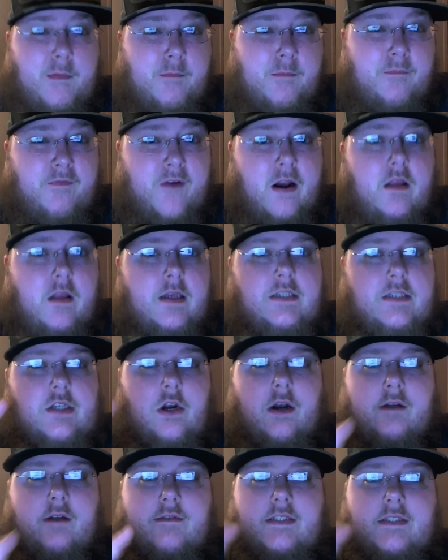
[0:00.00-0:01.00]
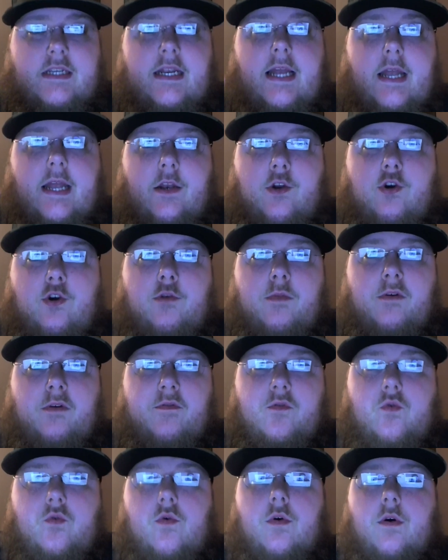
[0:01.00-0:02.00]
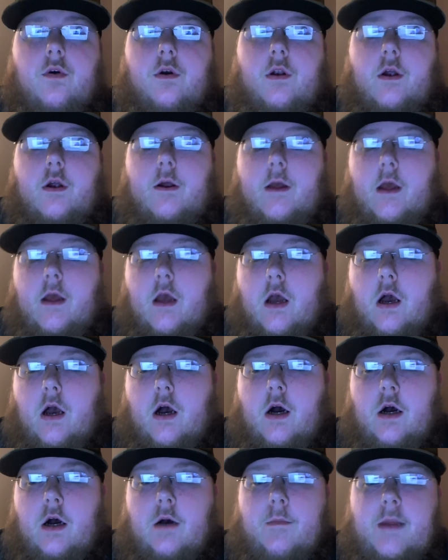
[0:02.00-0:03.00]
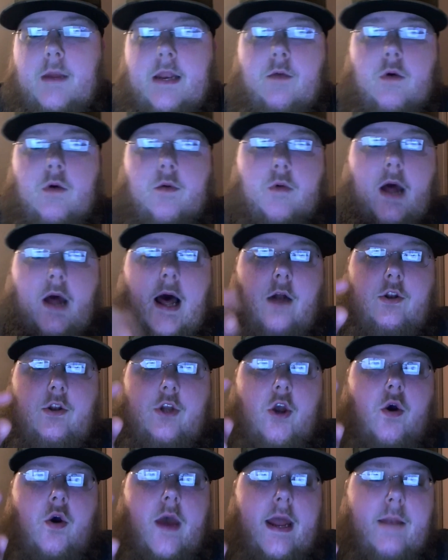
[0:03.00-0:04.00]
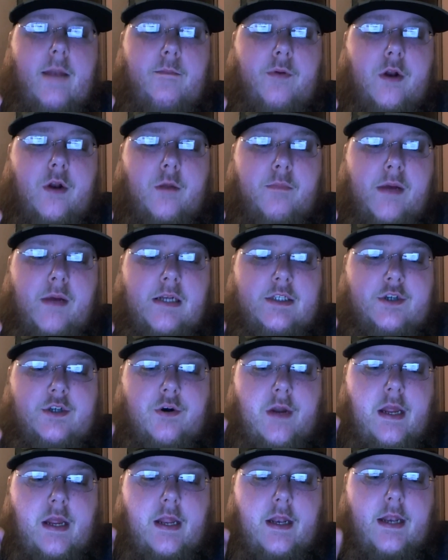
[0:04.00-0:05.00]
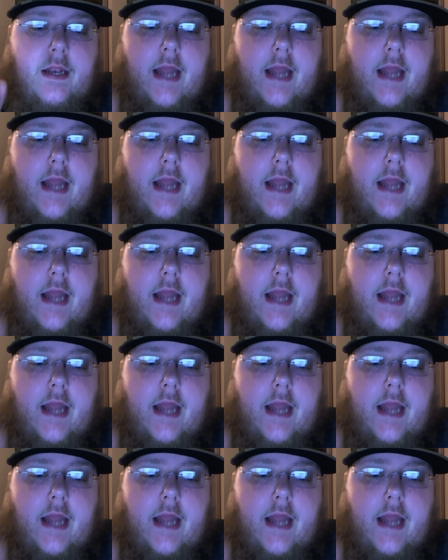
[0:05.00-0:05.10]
I'm fairly certain I've seen that dude before. Um, anyway, I'll go ahead and put a picture in